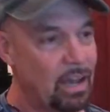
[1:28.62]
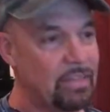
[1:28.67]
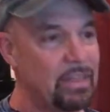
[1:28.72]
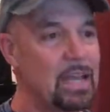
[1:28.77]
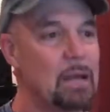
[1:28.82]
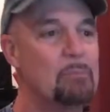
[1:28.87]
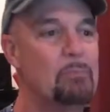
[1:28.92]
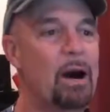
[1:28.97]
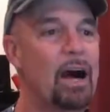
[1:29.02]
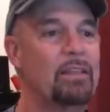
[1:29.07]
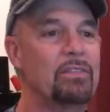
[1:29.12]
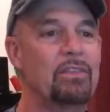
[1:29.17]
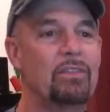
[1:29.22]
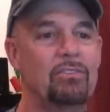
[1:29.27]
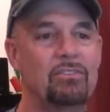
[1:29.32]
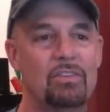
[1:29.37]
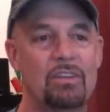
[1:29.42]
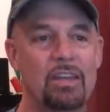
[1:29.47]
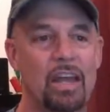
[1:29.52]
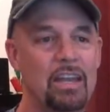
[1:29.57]
I think I bought
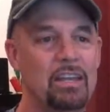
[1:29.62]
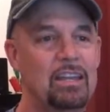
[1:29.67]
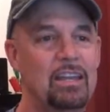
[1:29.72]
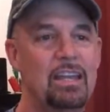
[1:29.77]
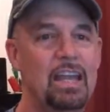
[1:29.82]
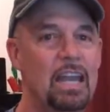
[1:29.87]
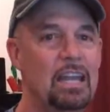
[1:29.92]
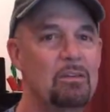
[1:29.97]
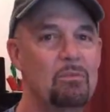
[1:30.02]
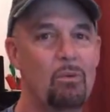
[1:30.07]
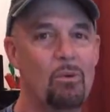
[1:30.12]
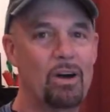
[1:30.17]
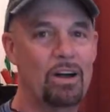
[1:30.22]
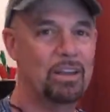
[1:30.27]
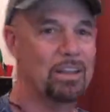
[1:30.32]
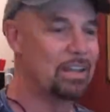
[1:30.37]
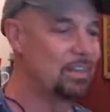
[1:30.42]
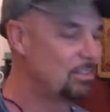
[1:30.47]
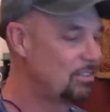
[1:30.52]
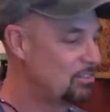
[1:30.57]
this in
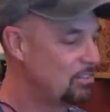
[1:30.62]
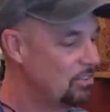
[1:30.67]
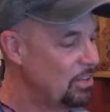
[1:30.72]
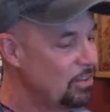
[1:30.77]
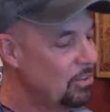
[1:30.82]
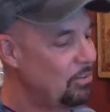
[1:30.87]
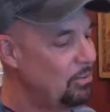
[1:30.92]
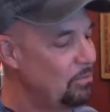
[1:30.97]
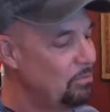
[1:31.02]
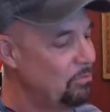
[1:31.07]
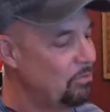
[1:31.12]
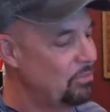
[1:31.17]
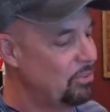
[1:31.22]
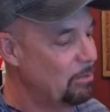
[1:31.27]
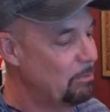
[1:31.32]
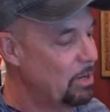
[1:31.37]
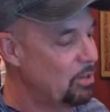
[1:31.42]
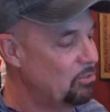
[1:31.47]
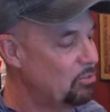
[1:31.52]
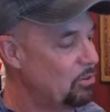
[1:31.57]
1981. It still
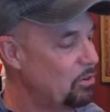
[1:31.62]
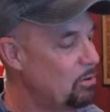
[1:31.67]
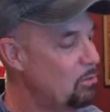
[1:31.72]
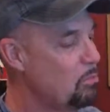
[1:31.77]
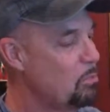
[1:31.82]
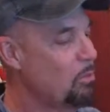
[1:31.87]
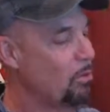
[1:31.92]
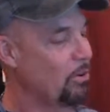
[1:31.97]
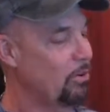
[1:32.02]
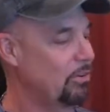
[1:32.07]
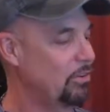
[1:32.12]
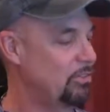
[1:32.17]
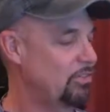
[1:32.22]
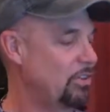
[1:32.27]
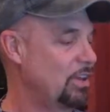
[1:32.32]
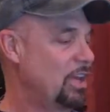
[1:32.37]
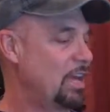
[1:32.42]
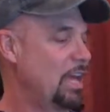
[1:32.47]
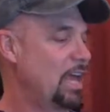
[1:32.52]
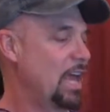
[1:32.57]
sort of
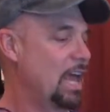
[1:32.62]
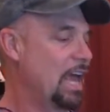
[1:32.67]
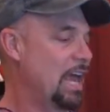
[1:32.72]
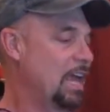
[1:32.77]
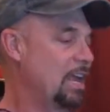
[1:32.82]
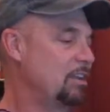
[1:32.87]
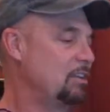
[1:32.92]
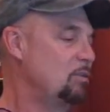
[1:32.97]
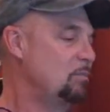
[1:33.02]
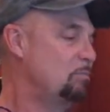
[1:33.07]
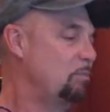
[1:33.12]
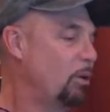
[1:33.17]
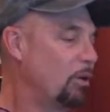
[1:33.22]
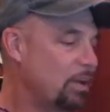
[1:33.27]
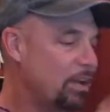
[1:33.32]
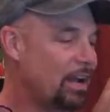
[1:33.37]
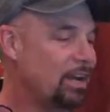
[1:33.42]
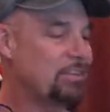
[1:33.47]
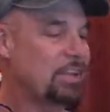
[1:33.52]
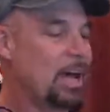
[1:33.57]
works. And you
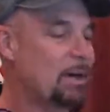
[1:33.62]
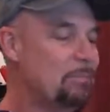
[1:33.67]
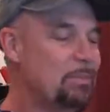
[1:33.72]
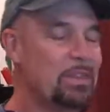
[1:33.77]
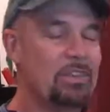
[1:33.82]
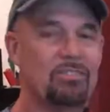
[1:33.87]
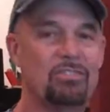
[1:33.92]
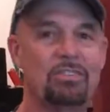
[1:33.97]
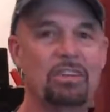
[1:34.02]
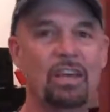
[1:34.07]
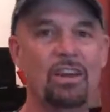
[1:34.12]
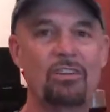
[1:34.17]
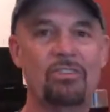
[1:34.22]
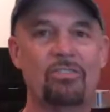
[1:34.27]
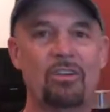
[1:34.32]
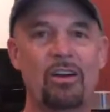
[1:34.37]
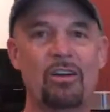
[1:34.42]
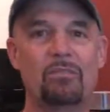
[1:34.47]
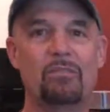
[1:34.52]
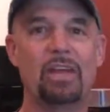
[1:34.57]
put it on top of the snare
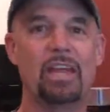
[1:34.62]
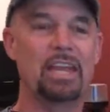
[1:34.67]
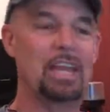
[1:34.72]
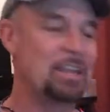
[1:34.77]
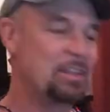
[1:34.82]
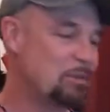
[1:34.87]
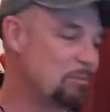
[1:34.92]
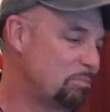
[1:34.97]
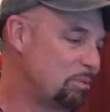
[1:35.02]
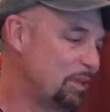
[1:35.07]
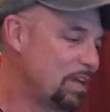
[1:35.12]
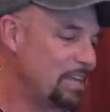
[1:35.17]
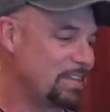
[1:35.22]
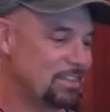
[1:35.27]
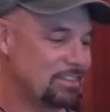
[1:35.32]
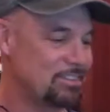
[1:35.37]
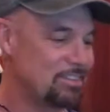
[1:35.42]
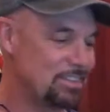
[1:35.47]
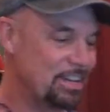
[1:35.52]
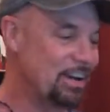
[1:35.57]
drum, and then you play
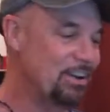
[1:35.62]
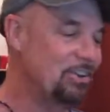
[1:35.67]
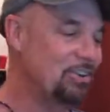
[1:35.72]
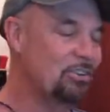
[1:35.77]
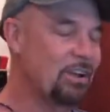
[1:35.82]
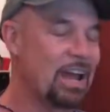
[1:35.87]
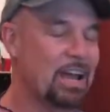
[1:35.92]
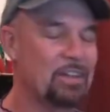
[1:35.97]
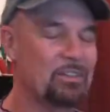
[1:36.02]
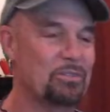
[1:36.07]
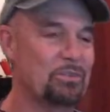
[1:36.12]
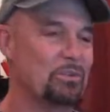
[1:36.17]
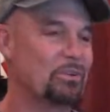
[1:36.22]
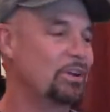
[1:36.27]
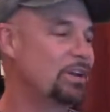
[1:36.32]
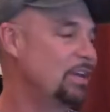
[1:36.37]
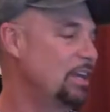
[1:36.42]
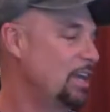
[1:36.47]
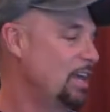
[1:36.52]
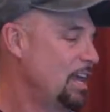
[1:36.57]
the snare track
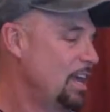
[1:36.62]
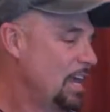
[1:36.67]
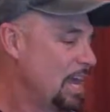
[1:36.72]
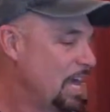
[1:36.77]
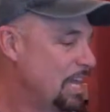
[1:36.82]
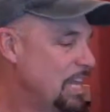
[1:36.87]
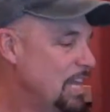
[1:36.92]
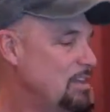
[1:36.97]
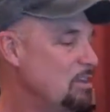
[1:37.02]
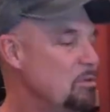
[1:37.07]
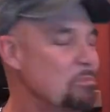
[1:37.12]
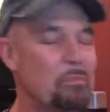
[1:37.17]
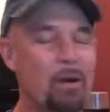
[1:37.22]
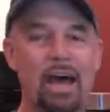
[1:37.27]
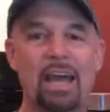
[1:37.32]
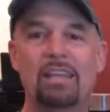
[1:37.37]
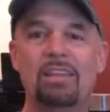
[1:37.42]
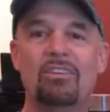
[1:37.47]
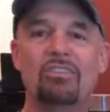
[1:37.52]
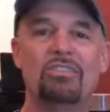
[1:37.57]
through it, and then you
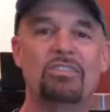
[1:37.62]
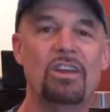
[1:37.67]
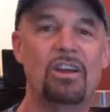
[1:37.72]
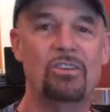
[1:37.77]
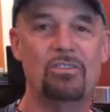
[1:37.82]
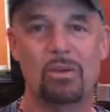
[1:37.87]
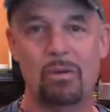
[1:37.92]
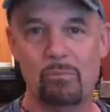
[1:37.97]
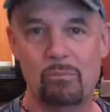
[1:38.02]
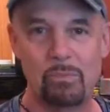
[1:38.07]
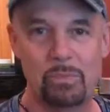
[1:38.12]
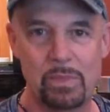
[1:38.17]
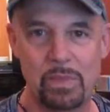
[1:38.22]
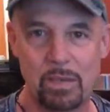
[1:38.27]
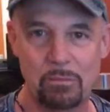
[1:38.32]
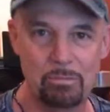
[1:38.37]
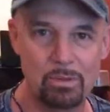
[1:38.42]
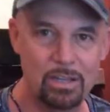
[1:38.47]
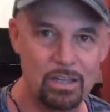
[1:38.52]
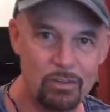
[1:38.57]
mic the snare drum,
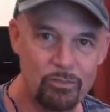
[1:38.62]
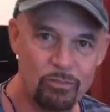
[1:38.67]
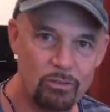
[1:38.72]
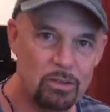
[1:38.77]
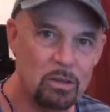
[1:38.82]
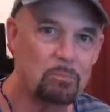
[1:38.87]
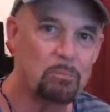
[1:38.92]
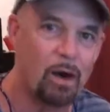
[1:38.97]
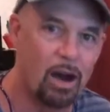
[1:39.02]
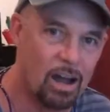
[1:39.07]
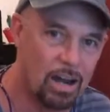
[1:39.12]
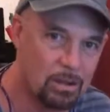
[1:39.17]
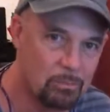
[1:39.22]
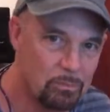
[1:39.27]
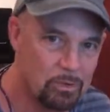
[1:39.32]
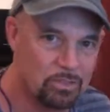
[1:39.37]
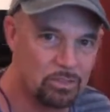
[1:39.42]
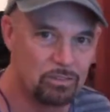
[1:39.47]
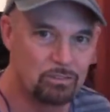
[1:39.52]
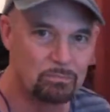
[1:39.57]
typically from the
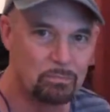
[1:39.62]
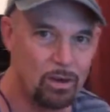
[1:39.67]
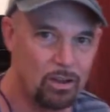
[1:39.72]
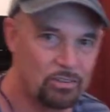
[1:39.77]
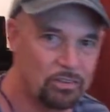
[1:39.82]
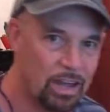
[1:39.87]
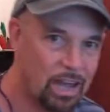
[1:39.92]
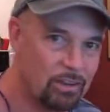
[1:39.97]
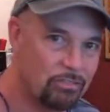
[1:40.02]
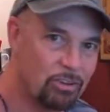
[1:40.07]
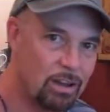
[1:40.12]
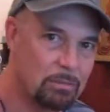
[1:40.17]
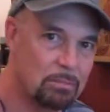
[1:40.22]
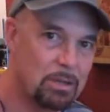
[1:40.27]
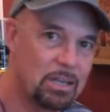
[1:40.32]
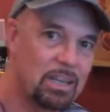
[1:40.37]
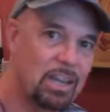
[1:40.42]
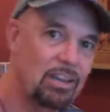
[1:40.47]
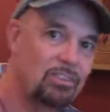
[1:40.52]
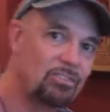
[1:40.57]
bottom with a small
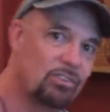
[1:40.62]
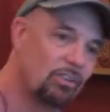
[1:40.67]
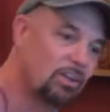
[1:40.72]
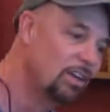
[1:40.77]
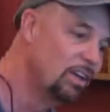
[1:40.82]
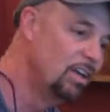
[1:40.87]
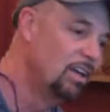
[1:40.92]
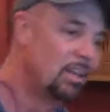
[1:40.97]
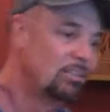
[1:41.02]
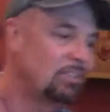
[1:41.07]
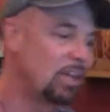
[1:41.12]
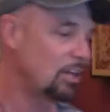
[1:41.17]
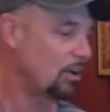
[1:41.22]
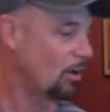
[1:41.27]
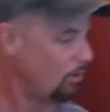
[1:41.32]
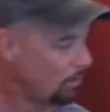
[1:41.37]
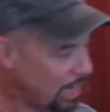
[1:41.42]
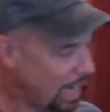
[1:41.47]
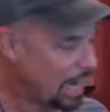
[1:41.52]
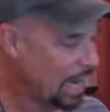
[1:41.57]
diaphragm condenser. It's
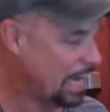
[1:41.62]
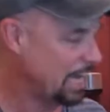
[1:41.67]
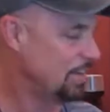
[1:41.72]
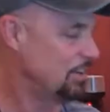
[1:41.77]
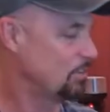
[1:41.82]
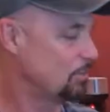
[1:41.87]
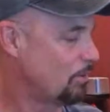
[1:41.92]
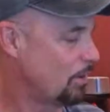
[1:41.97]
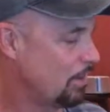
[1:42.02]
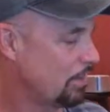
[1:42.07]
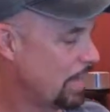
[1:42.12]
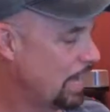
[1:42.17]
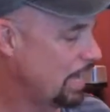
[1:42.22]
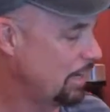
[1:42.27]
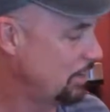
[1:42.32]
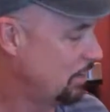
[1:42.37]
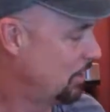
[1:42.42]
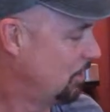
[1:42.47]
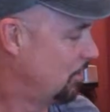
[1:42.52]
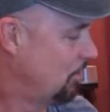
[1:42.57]
like, okay, I can do all
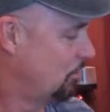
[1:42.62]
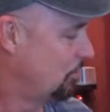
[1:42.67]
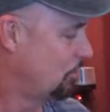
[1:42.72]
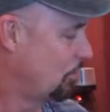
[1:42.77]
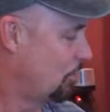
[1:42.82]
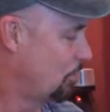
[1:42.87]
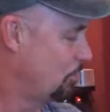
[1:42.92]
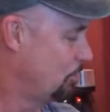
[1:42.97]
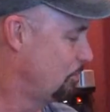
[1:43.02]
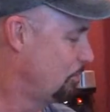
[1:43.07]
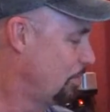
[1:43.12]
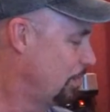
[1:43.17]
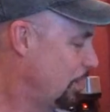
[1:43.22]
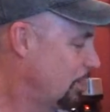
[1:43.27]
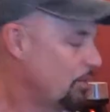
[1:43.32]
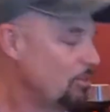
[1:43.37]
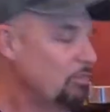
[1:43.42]
that. So